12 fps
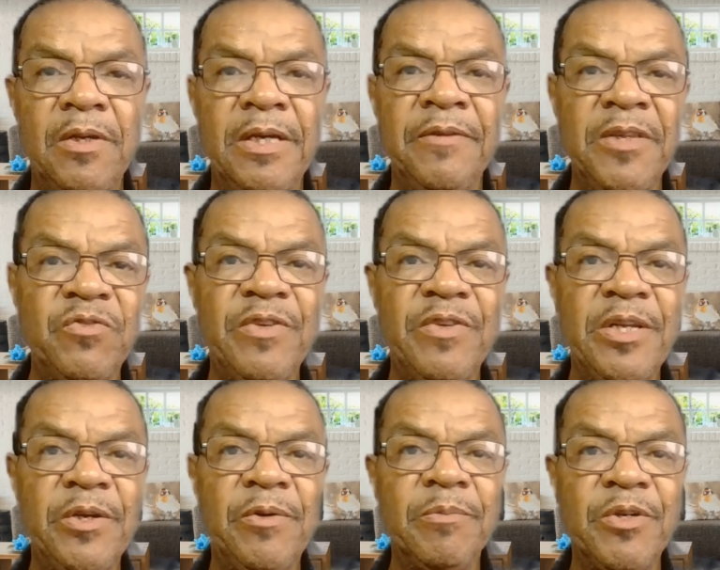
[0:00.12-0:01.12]
In this
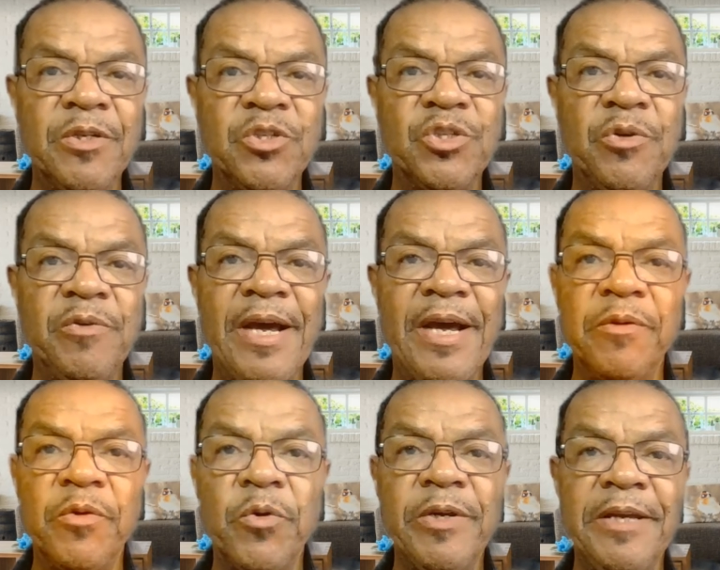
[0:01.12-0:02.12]
video, I'm going to show you how to
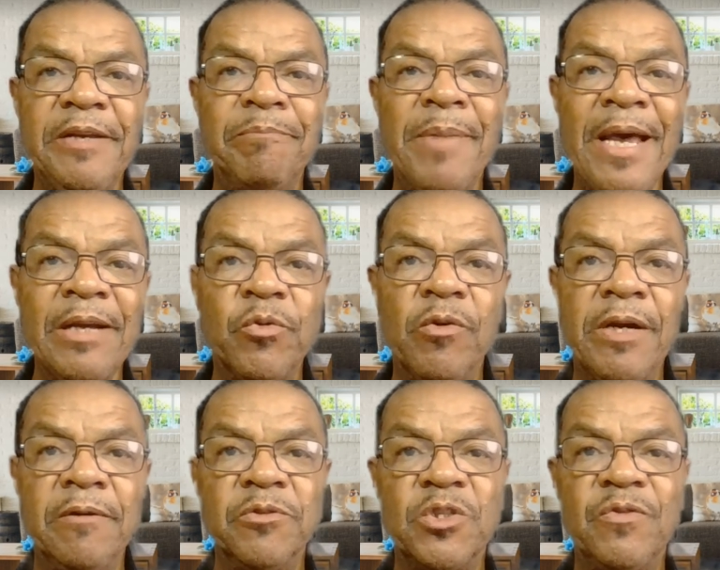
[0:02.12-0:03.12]
create
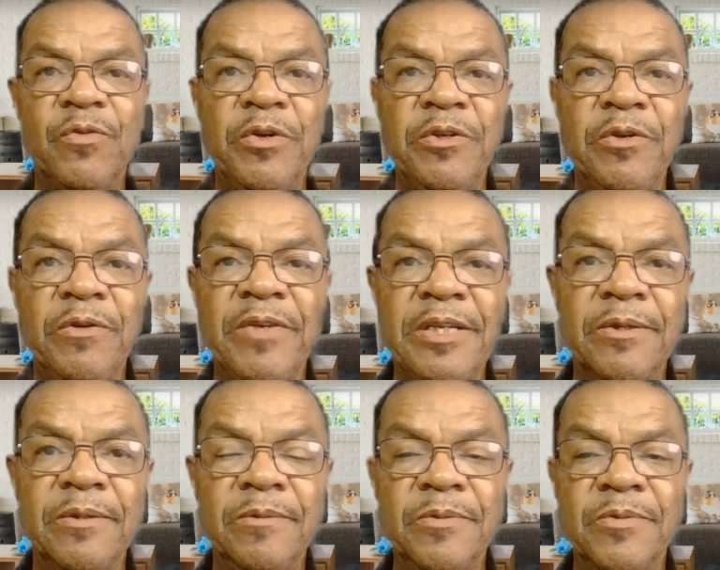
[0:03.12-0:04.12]
backgrounds for your
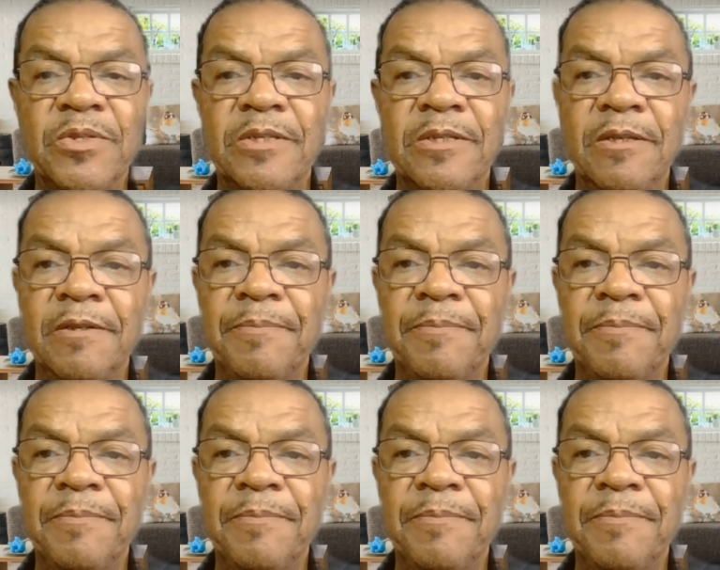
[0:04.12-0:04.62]
videos.